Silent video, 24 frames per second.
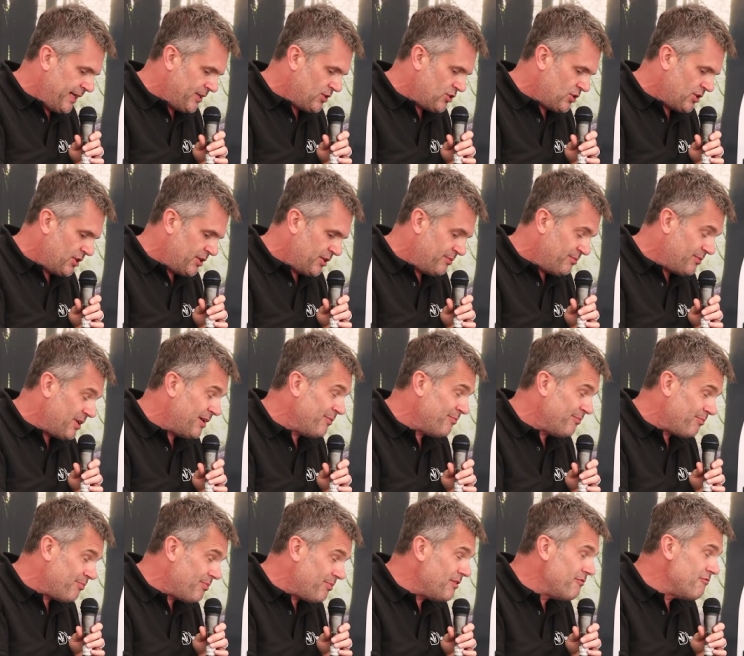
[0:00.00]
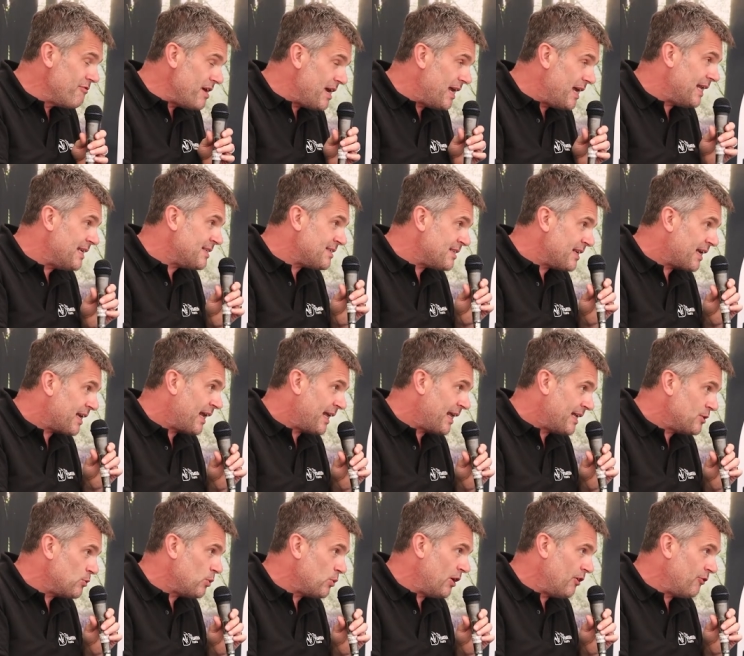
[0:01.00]
election, and
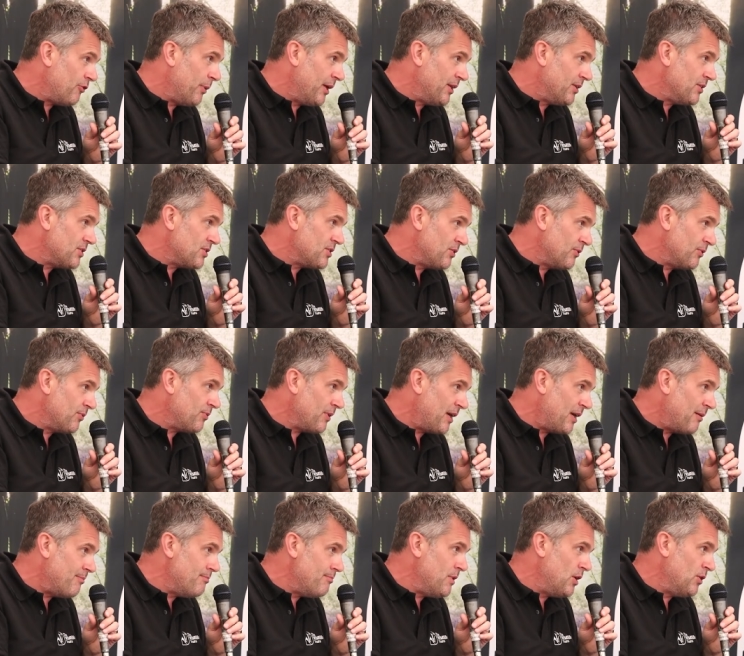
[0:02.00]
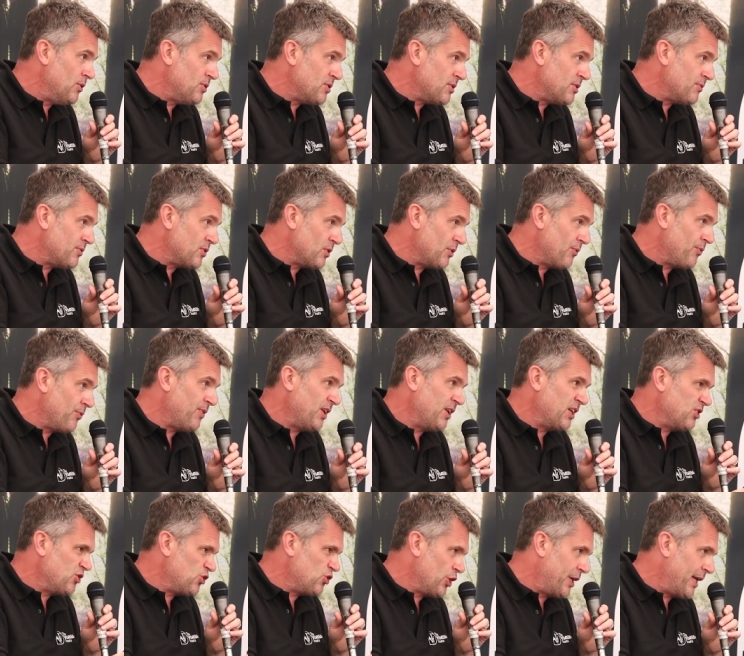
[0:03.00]
realistically 12 months of at most of sort of
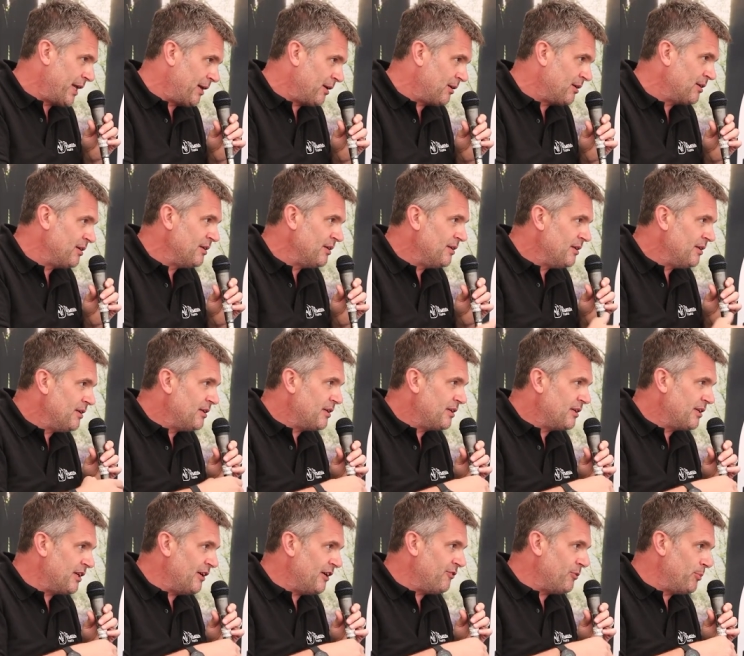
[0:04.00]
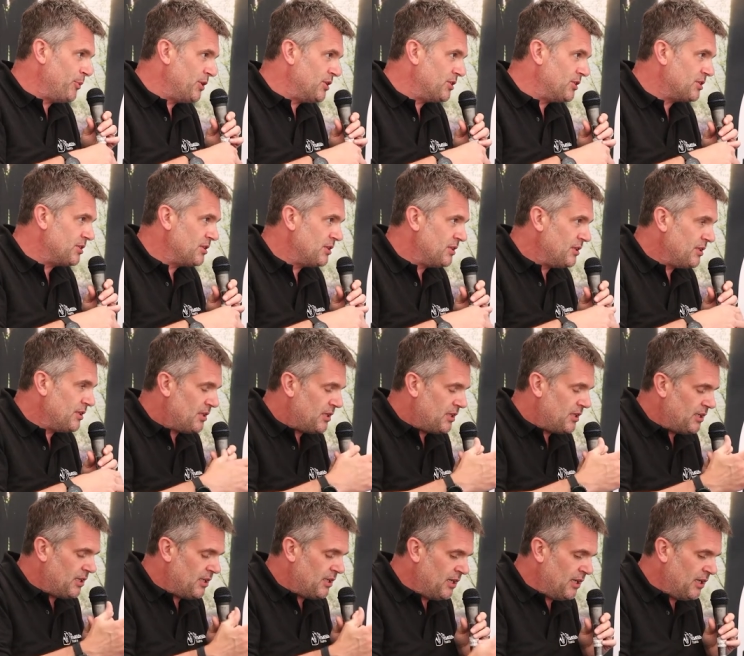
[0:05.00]
functioning government.
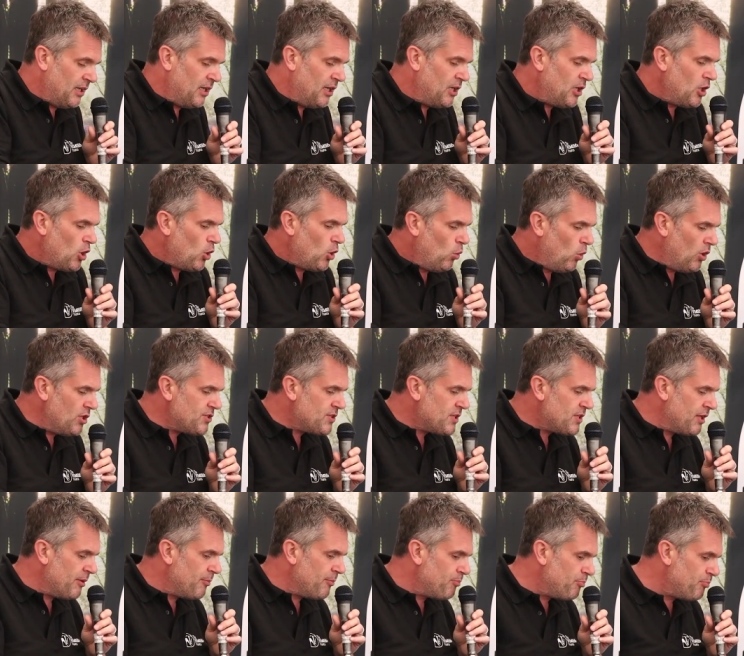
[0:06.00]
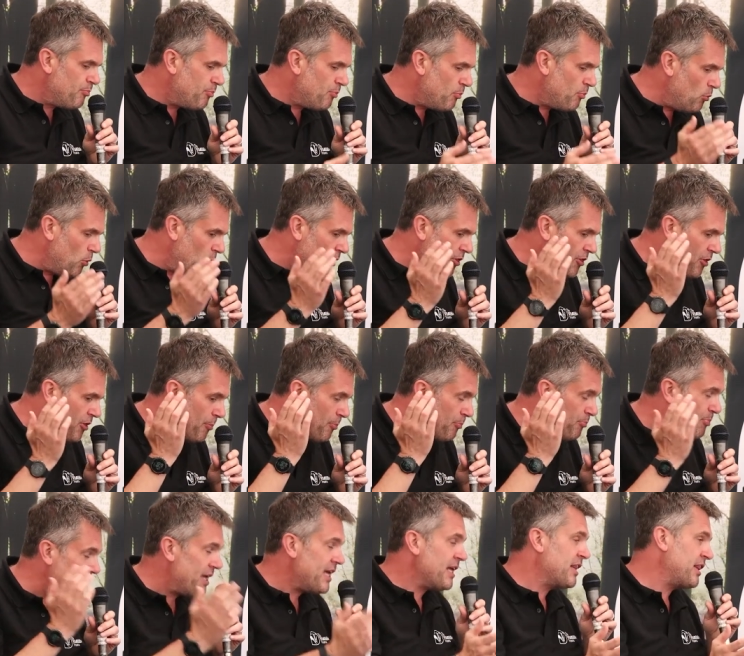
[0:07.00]
What's the
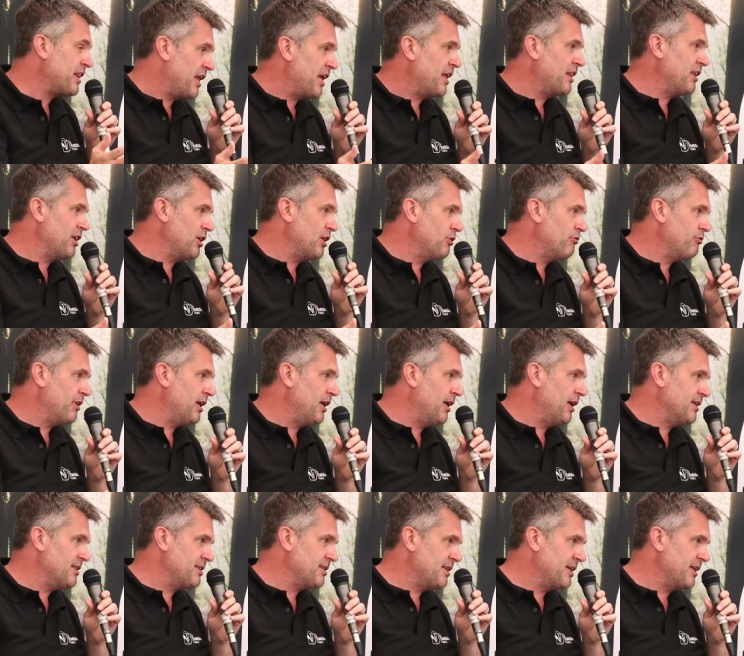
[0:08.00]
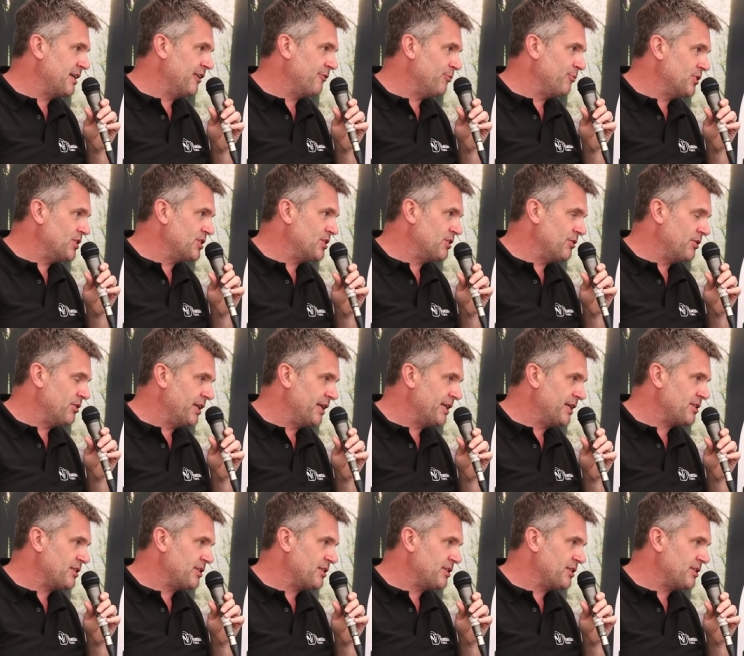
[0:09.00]
big thing that you'd really like to see government do in the